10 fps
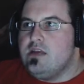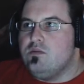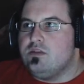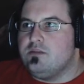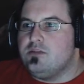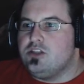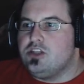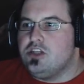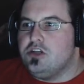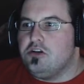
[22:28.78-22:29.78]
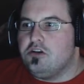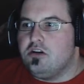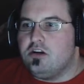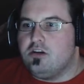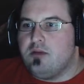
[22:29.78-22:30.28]
It was
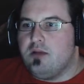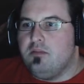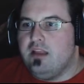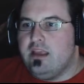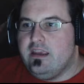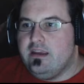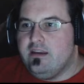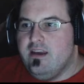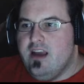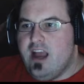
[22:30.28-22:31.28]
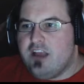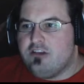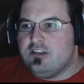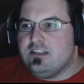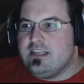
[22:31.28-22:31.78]
obscured under my blanket. I
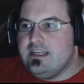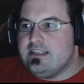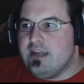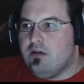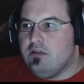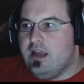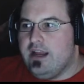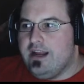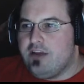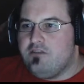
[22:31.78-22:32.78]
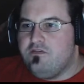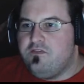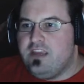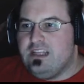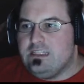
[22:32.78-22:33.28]
could see its outline, I could
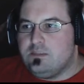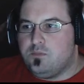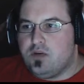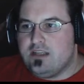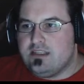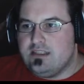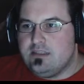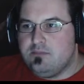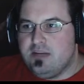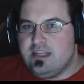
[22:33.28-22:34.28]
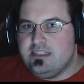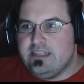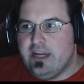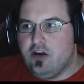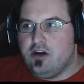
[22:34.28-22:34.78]
feel its presence, but I
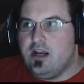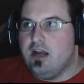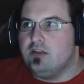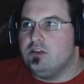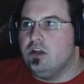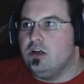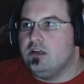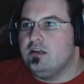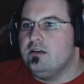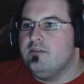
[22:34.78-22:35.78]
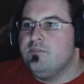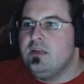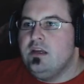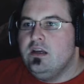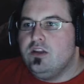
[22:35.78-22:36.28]
dared not look.
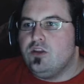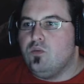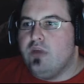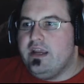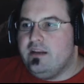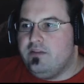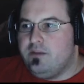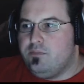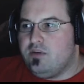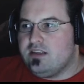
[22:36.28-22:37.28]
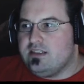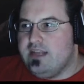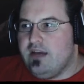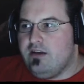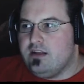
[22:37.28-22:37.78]
The weight of it
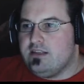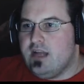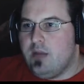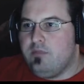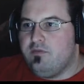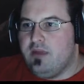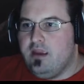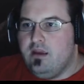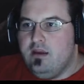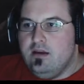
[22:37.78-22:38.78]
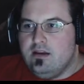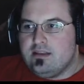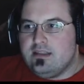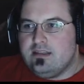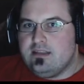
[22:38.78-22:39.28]
pressed down on top of me,
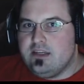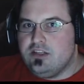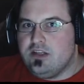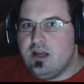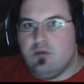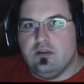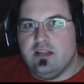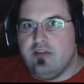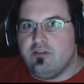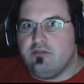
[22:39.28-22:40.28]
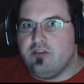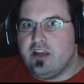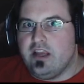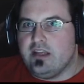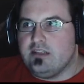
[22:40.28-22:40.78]
a sensation I will never
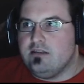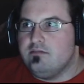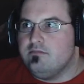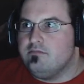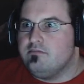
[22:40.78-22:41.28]
forget.